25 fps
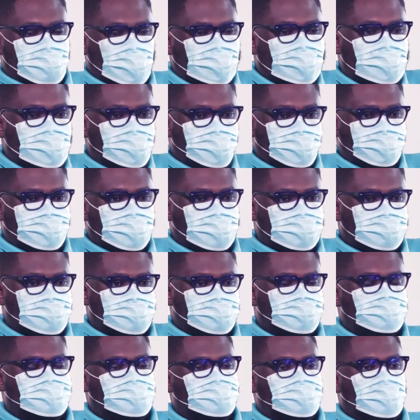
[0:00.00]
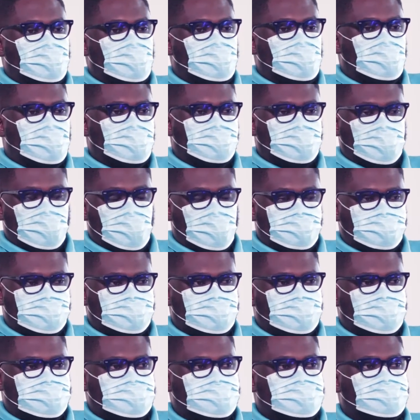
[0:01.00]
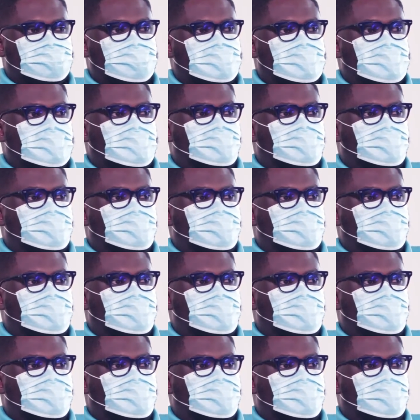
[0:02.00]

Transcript: We are open to all the options.